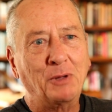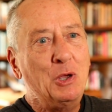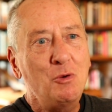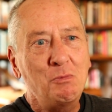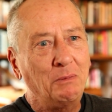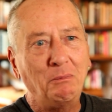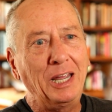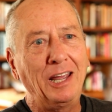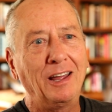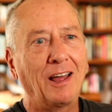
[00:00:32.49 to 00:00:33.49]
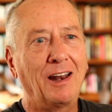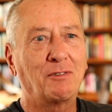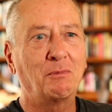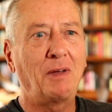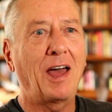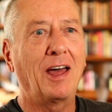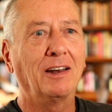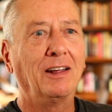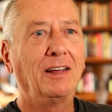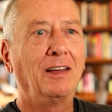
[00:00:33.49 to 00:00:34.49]
human being I'd ever met.
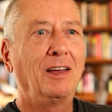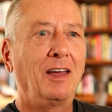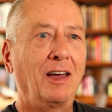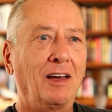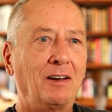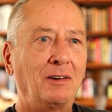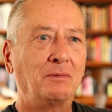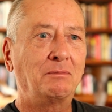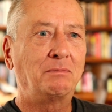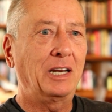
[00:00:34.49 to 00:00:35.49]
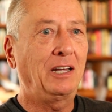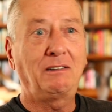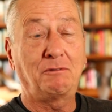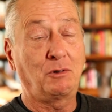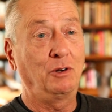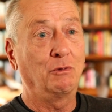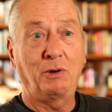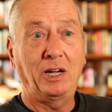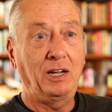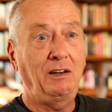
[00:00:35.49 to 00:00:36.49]
But he couldn't
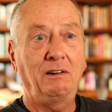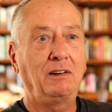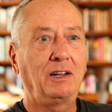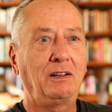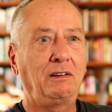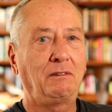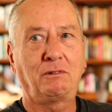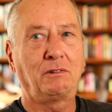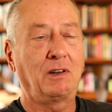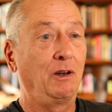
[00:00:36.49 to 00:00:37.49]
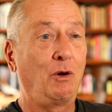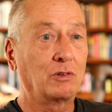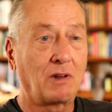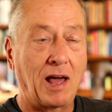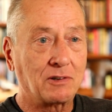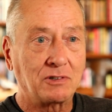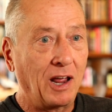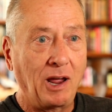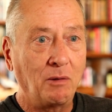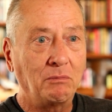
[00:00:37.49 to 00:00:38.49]
read. He didn't know his last
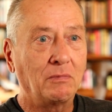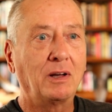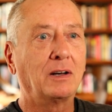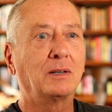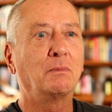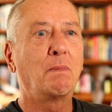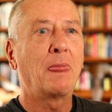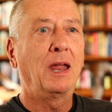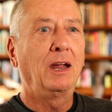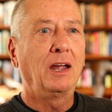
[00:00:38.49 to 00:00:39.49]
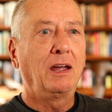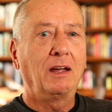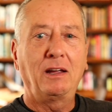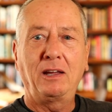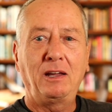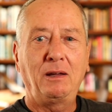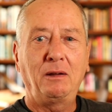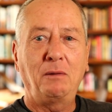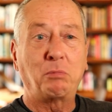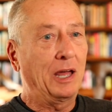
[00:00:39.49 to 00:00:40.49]
name. He
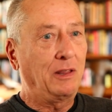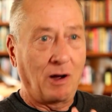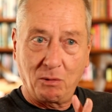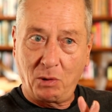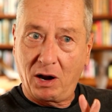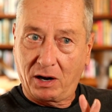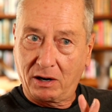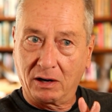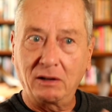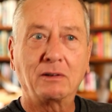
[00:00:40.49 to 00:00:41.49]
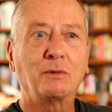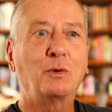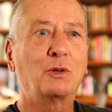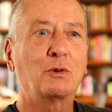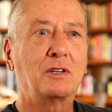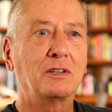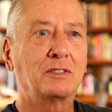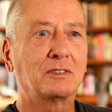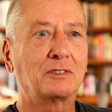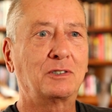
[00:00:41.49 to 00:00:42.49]
played the harmonica, which was his
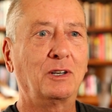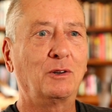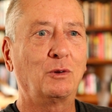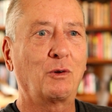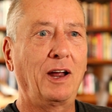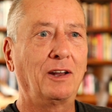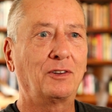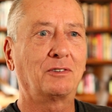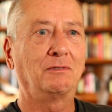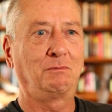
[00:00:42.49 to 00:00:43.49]
single greatest